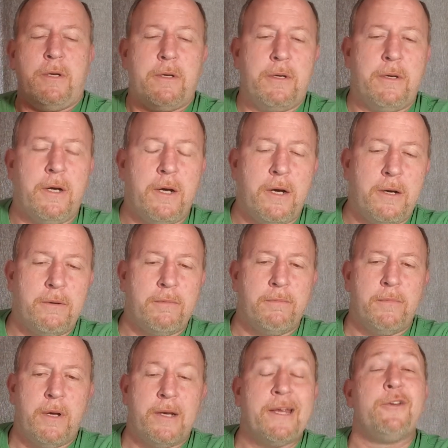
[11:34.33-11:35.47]

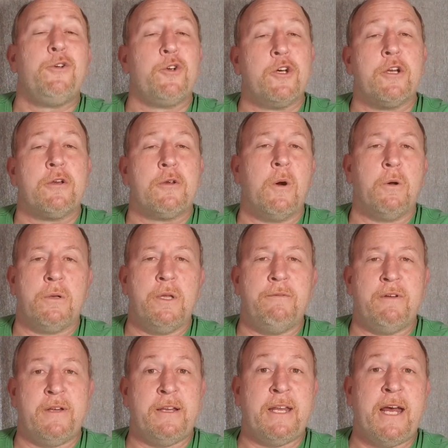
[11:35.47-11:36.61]
I guess you could leave
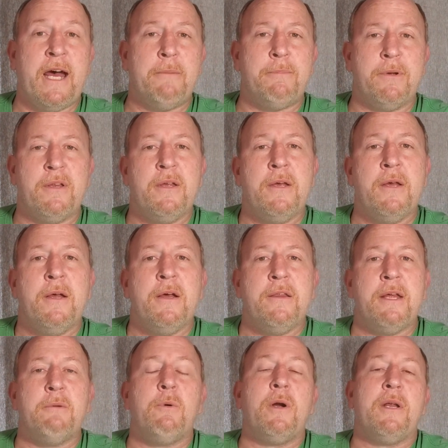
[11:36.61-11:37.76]
it at that, but
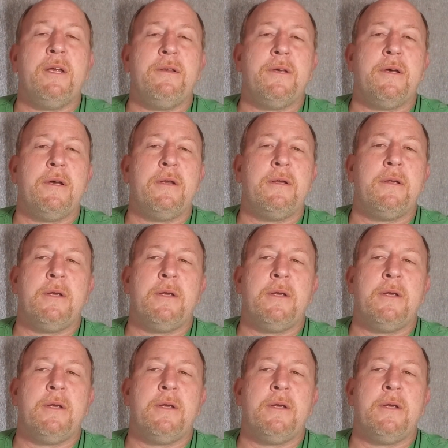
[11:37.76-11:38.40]
then what he did,